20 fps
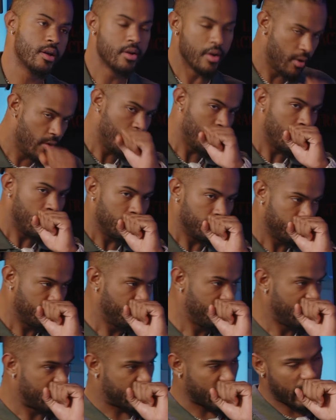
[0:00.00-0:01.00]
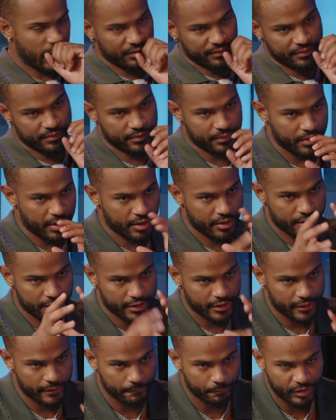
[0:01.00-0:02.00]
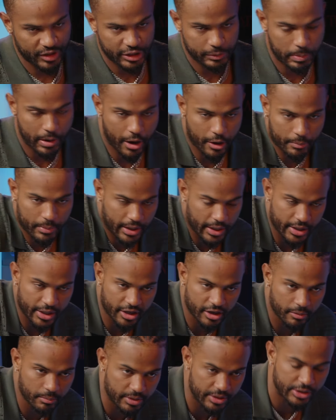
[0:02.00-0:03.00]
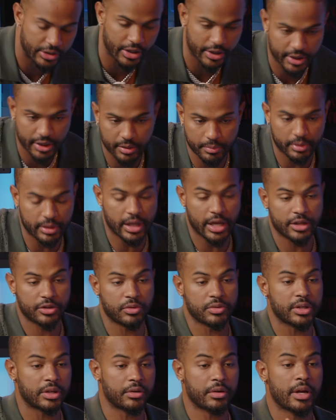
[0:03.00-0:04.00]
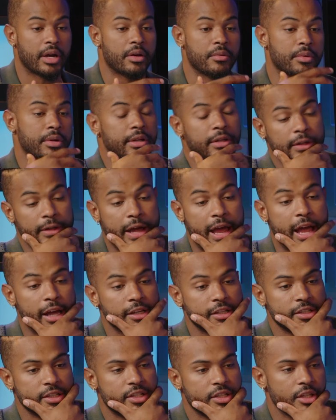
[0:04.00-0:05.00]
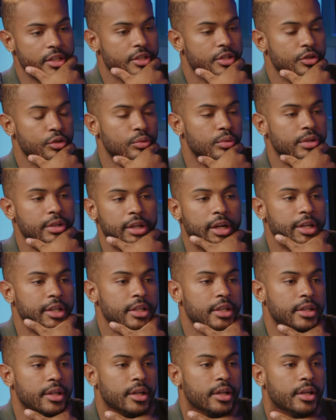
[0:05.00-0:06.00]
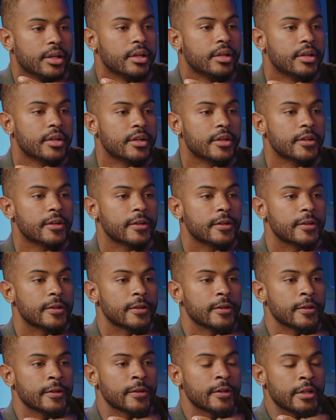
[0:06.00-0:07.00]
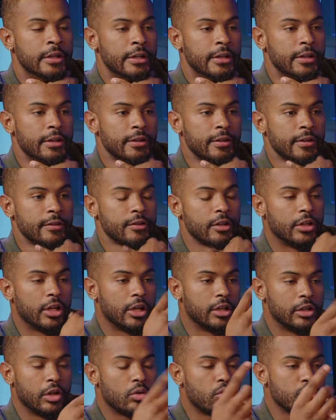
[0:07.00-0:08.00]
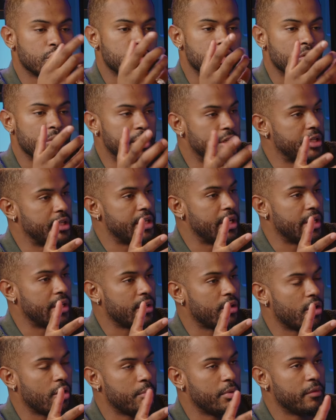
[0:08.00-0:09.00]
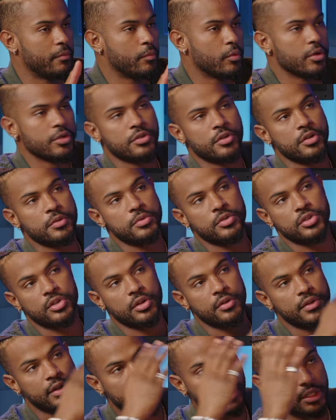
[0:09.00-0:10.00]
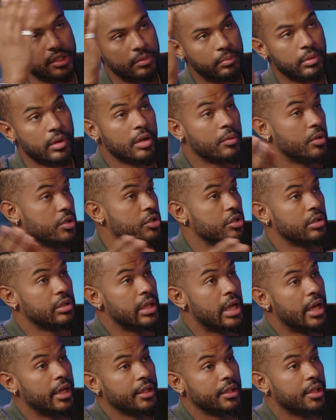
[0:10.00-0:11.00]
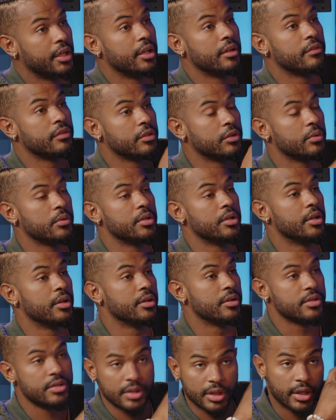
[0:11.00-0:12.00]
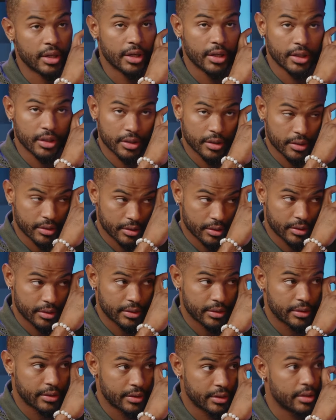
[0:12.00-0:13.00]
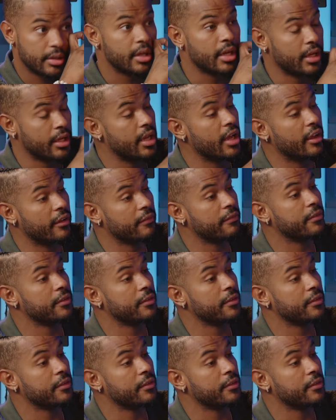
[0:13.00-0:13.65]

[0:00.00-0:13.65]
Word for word: Wow. So I was very um, inspired by him and studied him a lot. So I was like, "Okay, I want to act and sing too." And then I did. Uh, the a local show in Indiana called Beef and Boards Christmas Show, and then I did the Broadway show Lion King for three years. And you did the Lion King? Yeah, yeah.